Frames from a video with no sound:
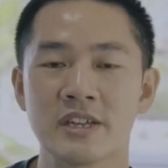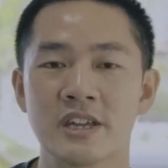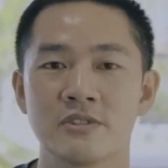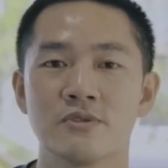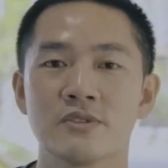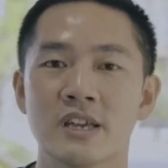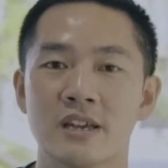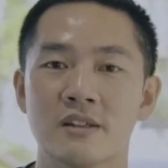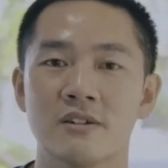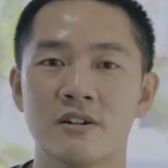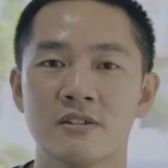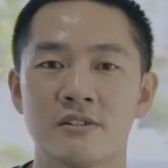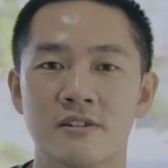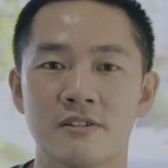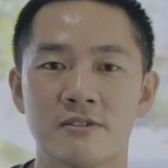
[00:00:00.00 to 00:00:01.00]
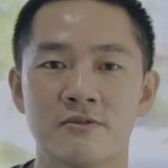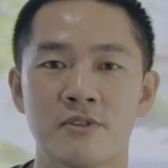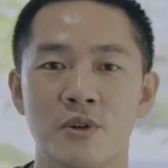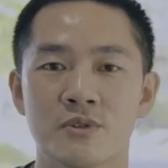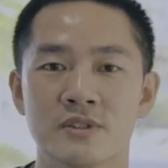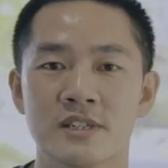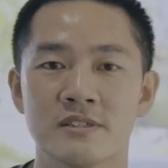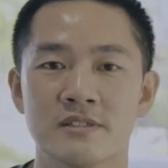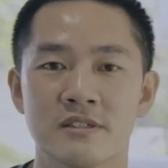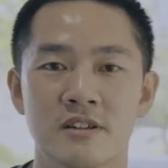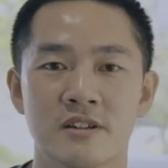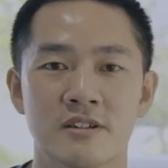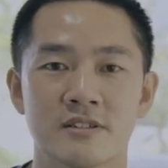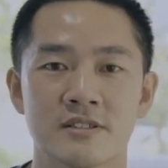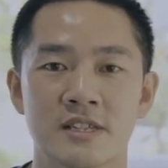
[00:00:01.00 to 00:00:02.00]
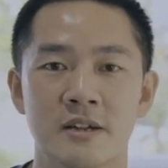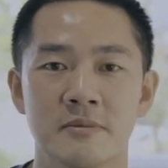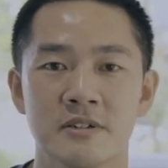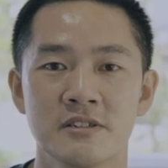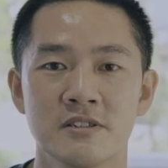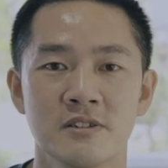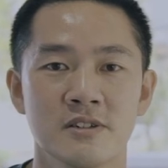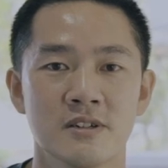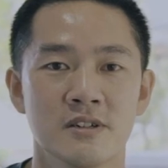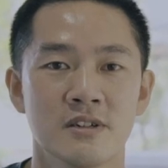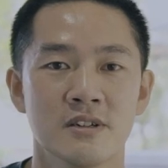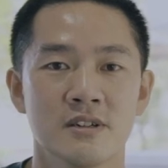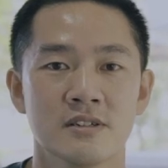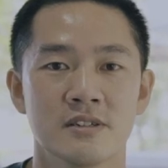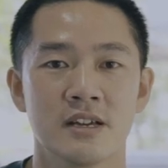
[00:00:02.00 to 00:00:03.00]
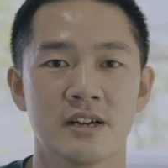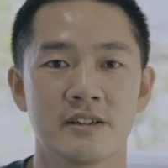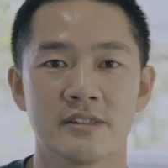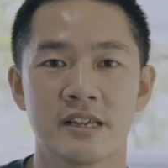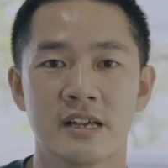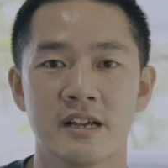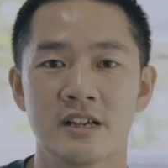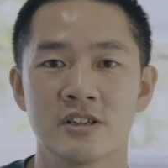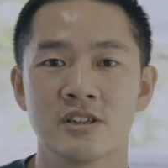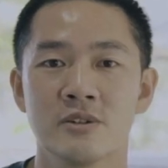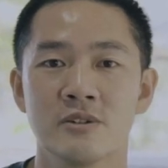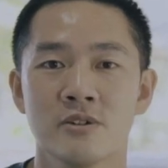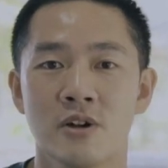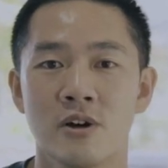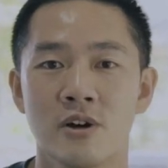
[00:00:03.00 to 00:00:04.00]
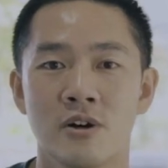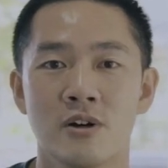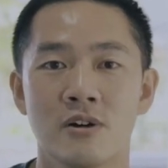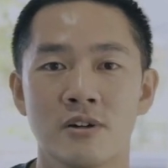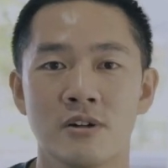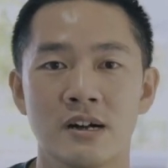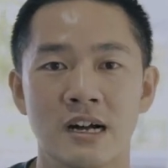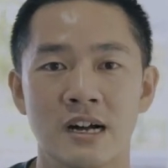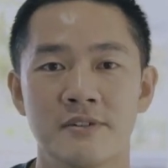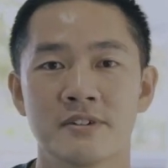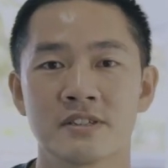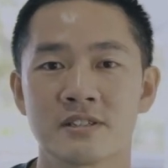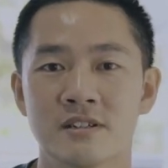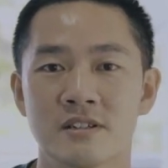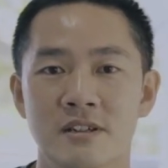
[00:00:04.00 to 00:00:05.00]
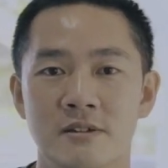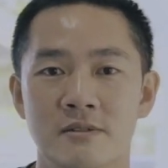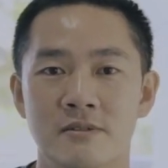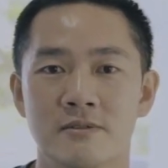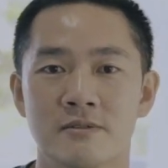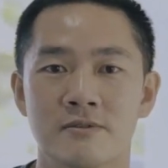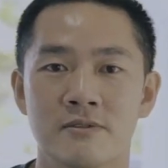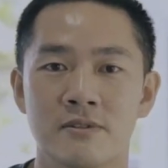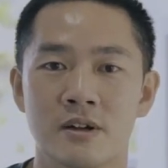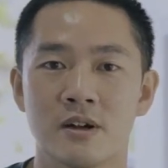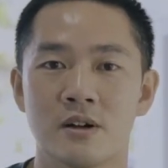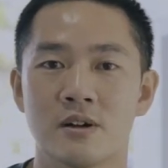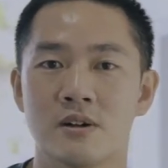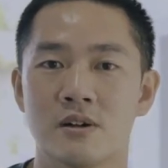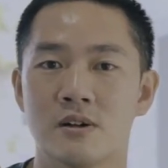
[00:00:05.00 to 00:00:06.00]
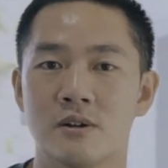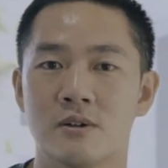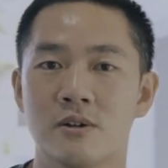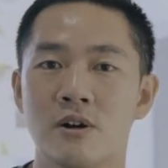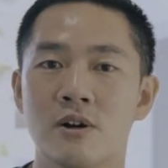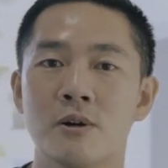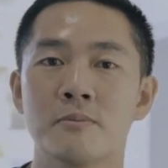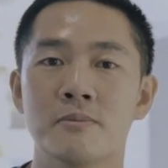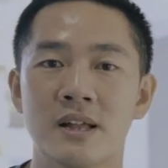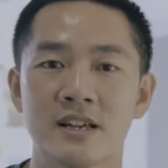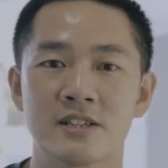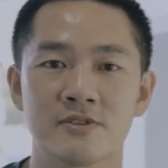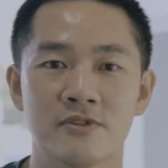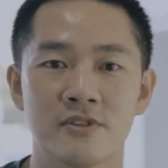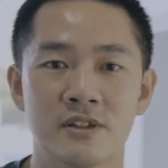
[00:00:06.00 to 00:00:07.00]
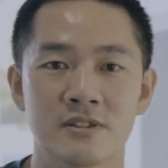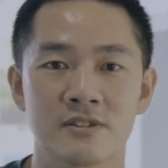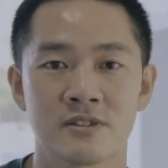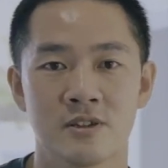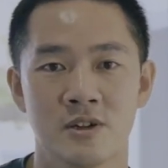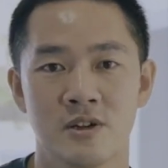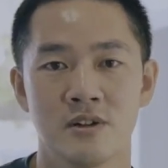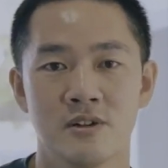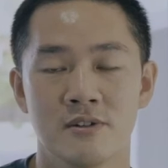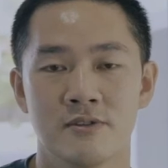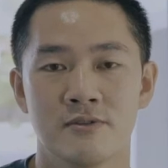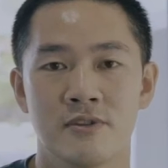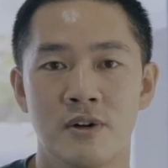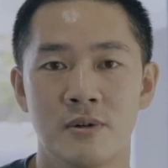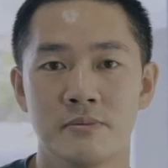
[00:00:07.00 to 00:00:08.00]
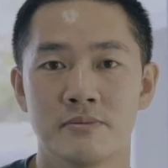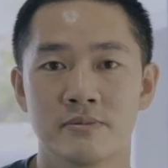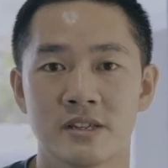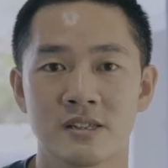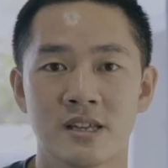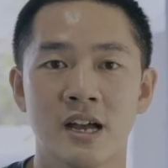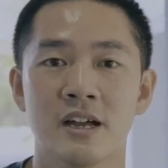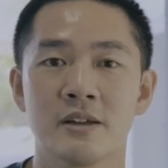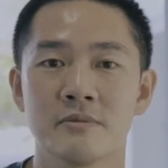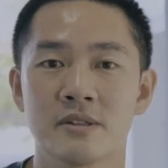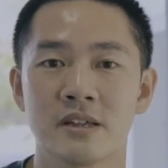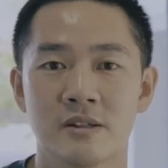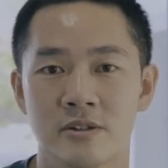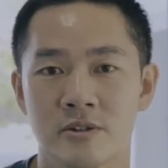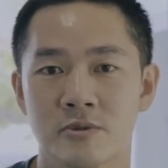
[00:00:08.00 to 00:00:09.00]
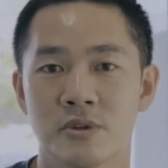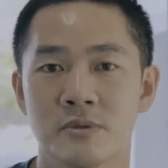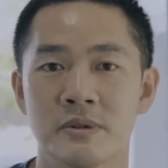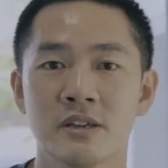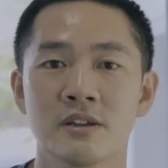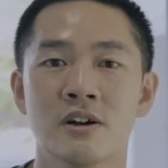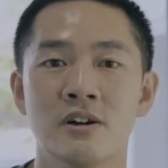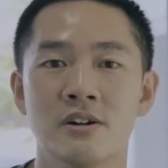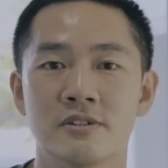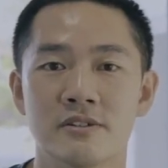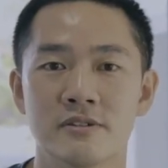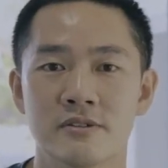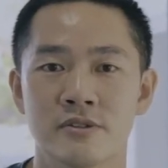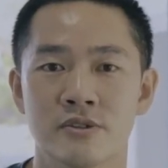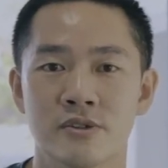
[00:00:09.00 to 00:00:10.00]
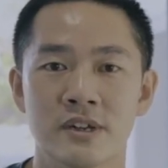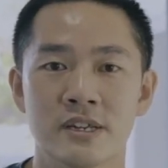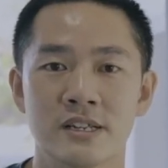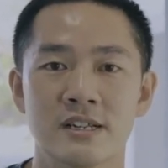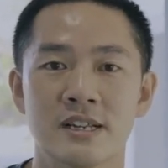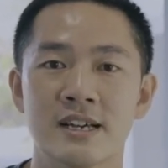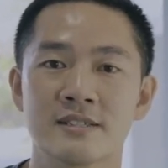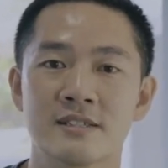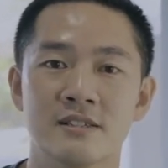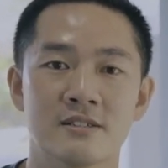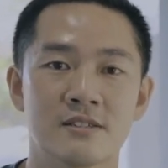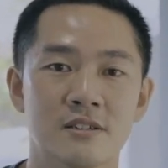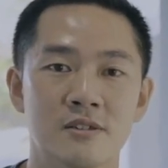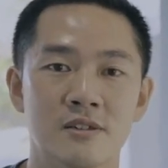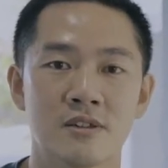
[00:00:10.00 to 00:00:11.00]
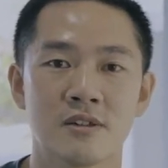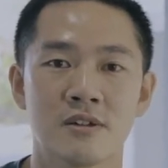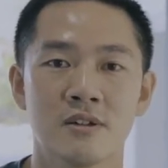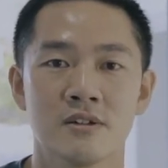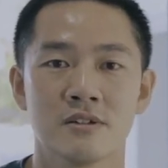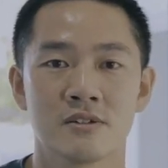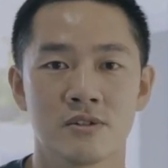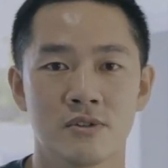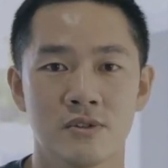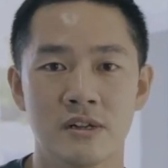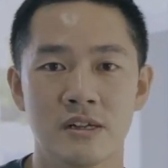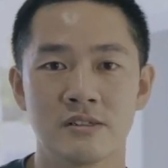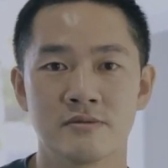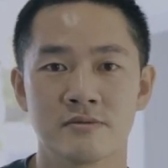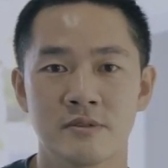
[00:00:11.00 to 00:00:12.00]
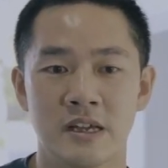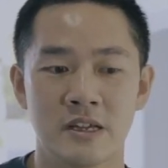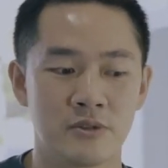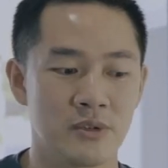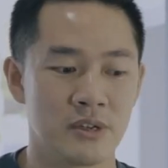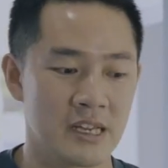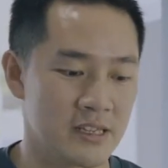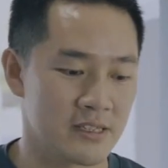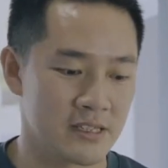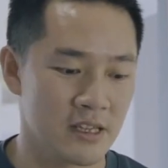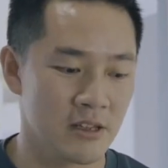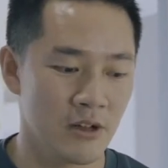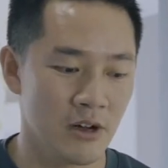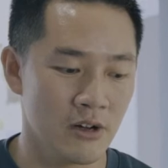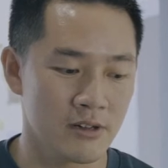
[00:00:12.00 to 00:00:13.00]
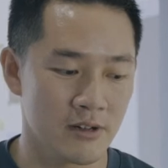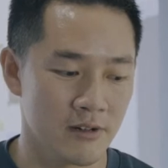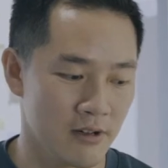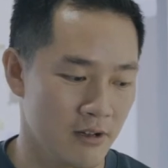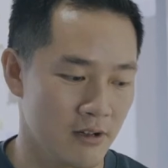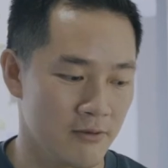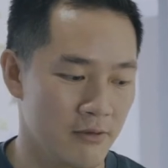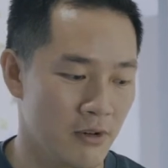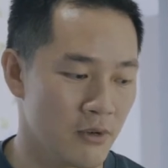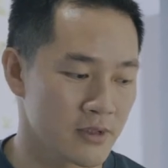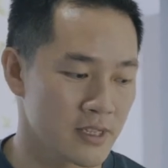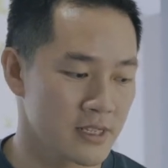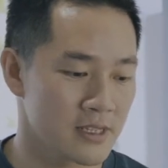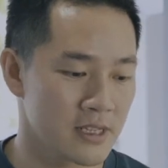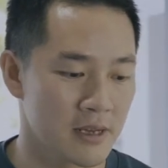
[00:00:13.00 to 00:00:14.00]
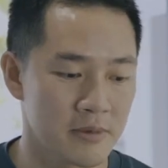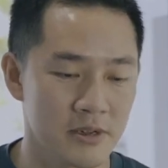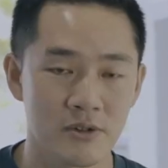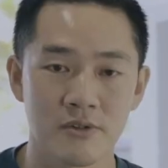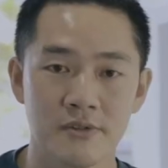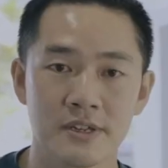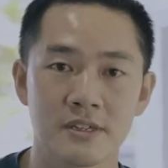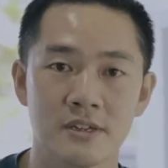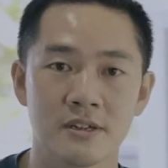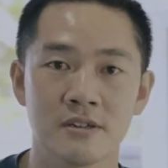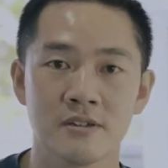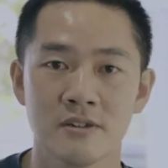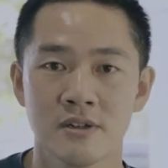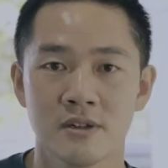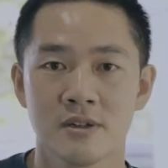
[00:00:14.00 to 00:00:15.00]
can you get all the frozen salmon? Yeah, they are actually all harvested and all blast freeze from the time that they were being caught during the last season. So as we can see, all the frozen salmon over here,